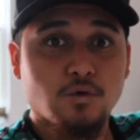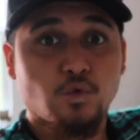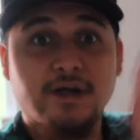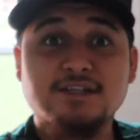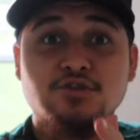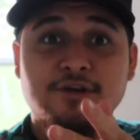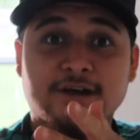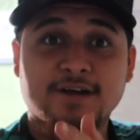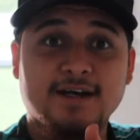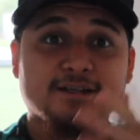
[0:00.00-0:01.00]
What is going
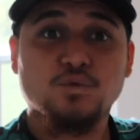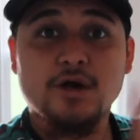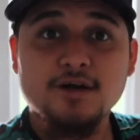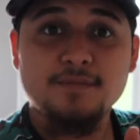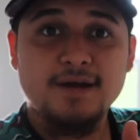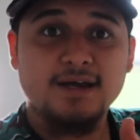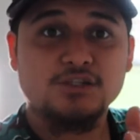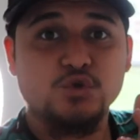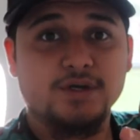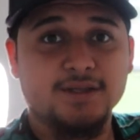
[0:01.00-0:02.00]
on, you guys? Welcome
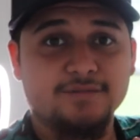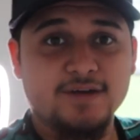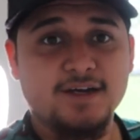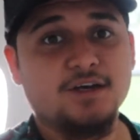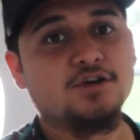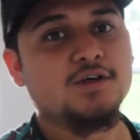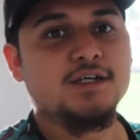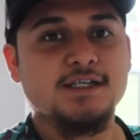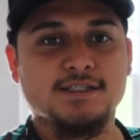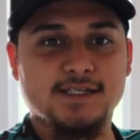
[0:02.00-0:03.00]
back to another
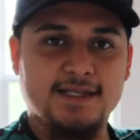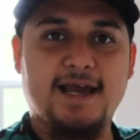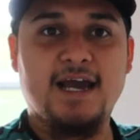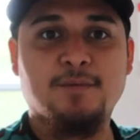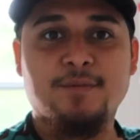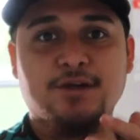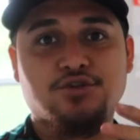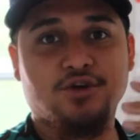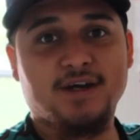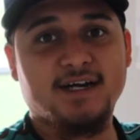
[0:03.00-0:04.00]
video. Today I'm gonna be
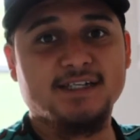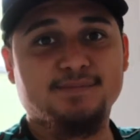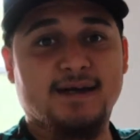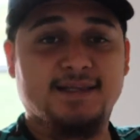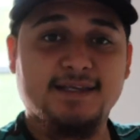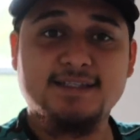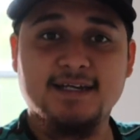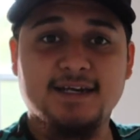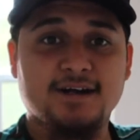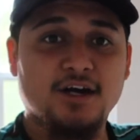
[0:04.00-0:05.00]
showing you guys my
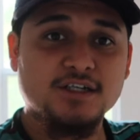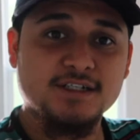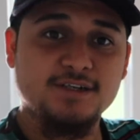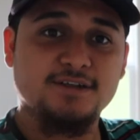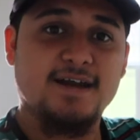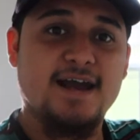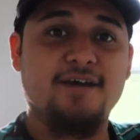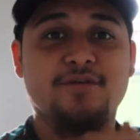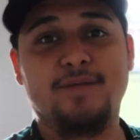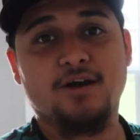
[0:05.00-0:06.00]
detailing arsenal that I
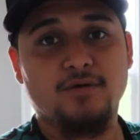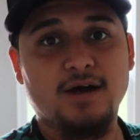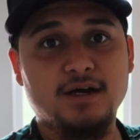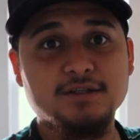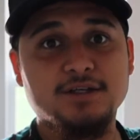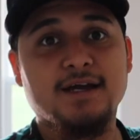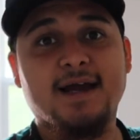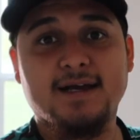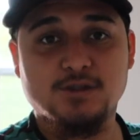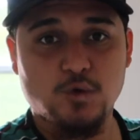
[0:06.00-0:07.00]
have in my garage,
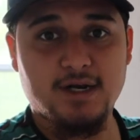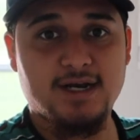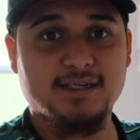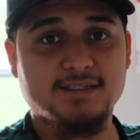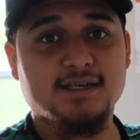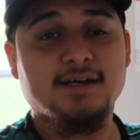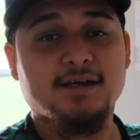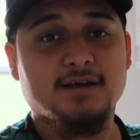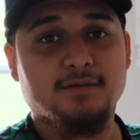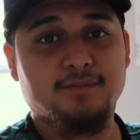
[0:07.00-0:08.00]
as well as
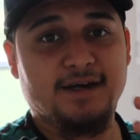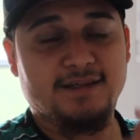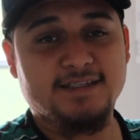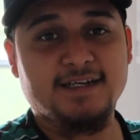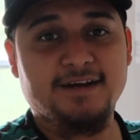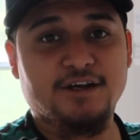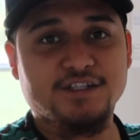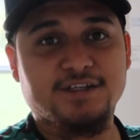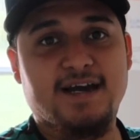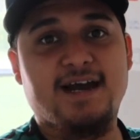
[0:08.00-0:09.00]
my detailing
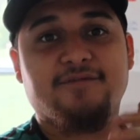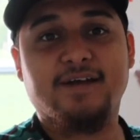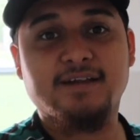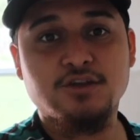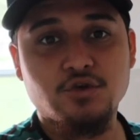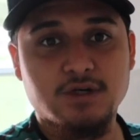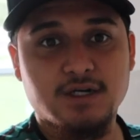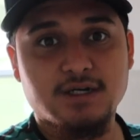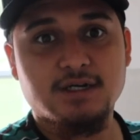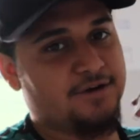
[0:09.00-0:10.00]
arsenal that I have in the
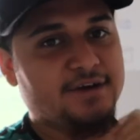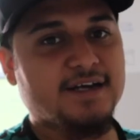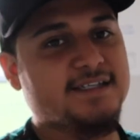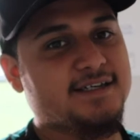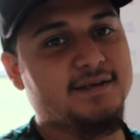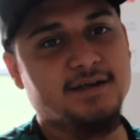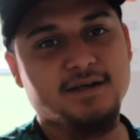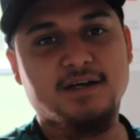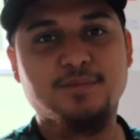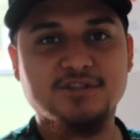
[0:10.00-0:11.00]
truck. I know you guys seen it
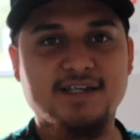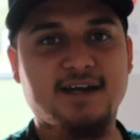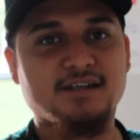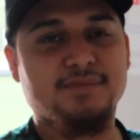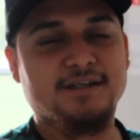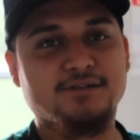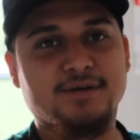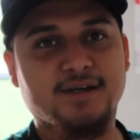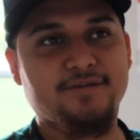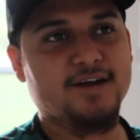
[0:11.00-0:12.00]
a couple times, but I just want to give